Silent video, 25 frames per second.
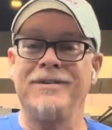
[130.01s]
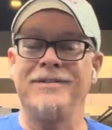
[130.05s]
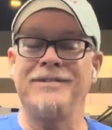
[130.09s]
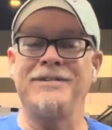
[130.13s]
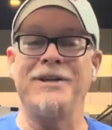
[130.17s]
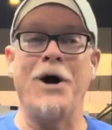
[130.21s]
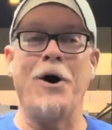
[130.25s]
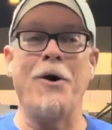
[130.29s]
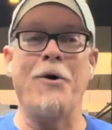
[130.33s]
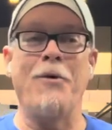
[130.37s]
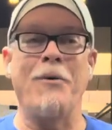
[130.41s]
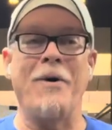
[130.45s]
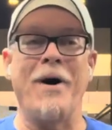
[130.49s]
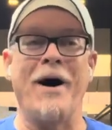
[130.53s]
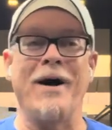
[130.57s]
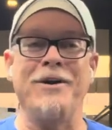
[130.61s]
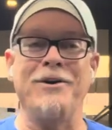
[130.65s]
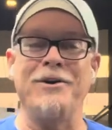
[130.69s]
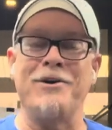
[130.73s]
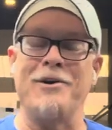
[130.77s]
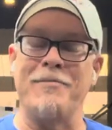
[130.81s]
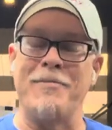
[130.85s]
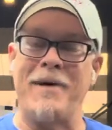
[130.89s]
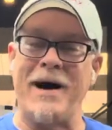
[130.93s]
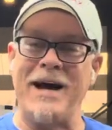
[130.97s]
So
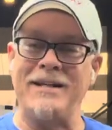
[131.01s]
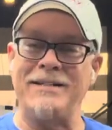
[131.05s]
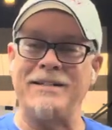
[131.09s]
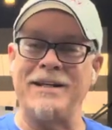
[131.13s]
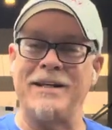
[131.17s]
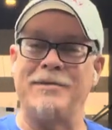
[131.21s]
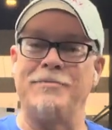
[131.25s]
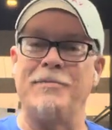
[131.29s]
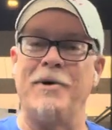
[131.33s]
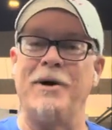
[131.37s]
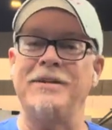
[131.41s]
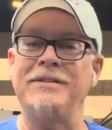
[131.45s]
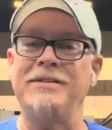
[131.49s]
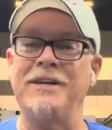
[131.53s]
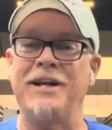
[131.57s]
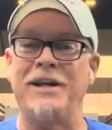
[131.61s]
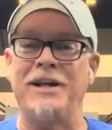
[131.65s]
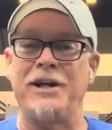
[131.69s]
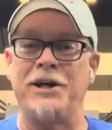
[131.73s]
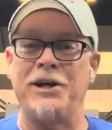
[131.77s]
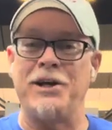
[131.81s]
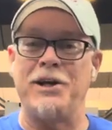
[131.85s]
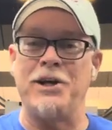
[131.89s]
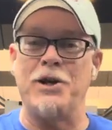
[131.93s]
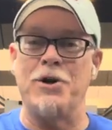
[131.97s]
you can buy 6 months and
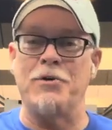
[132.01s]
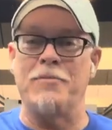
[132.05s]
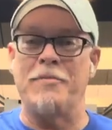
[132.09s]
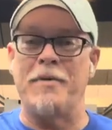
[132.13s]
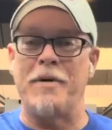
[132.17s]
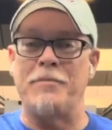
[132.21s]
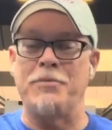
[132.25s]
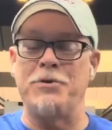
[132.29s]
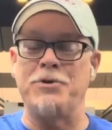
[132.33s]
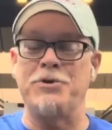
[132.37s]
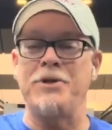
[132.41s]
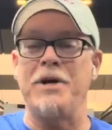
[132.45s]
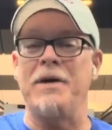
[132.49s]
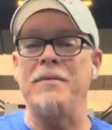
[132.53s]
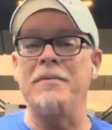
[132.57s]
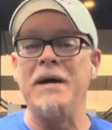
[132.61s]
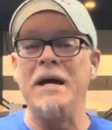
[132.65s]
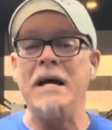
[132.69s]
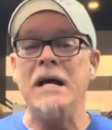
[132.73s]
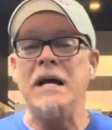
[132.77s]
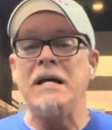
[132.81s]
get a year membership.